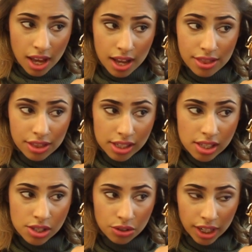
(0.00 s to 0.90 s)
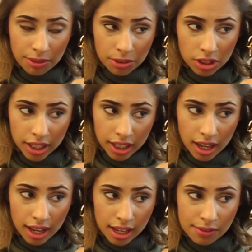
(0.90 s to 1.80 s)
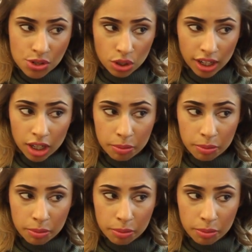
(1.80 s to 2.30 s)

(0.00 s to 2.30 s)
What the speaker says: And this is great for, like, I have short hair,